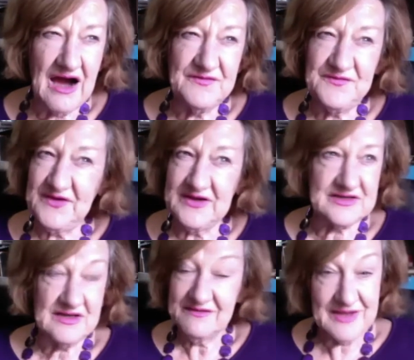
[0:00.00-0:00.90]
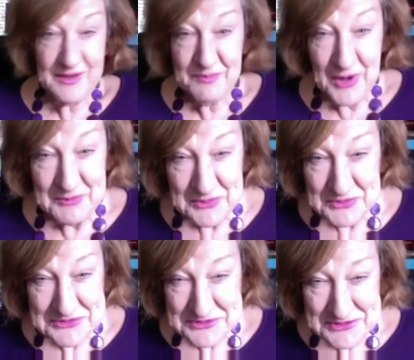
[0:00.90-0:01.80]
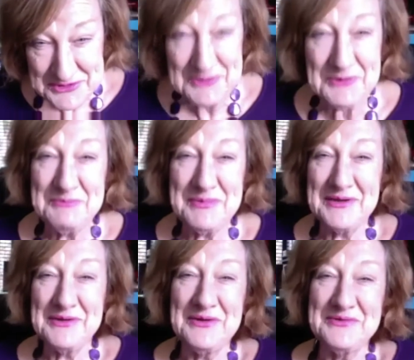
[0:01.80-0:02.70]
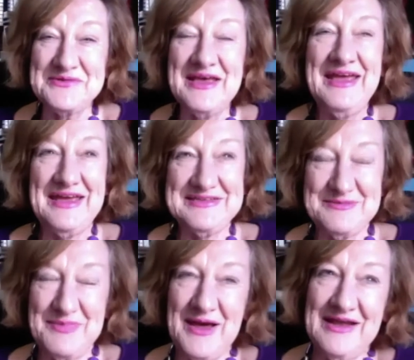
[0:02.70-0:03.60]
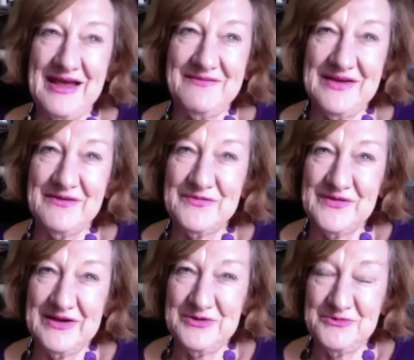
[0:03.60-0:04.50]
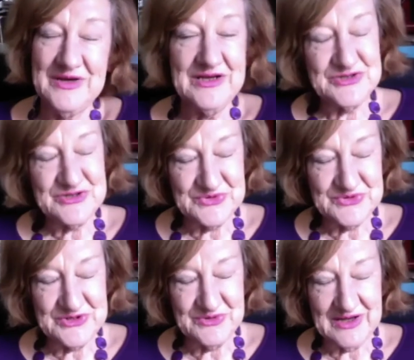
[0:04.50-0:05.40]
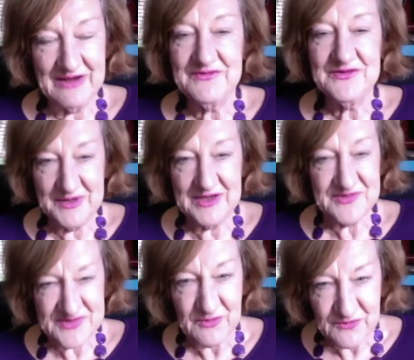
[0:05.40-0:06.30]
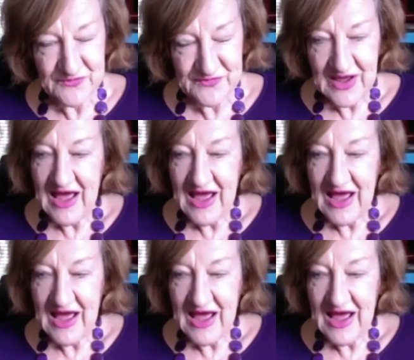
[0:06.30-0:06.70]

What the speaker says: fit the hippo books too, because it's about having a friend who reassures you enough to be yourself.